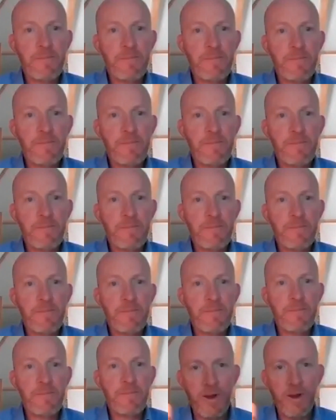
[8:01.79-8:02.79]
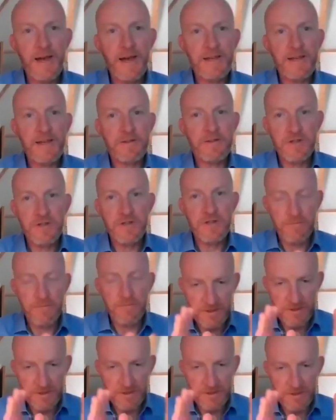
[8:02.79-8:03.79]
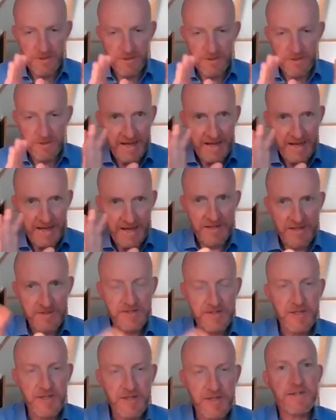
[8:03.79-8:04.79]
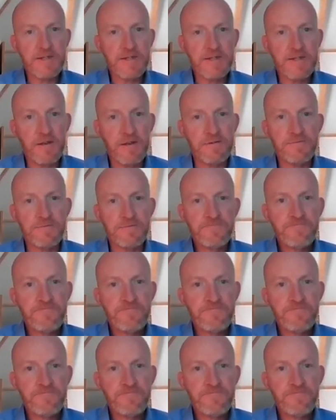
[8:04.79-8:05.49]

So how did you apply in terms of getting the studying done?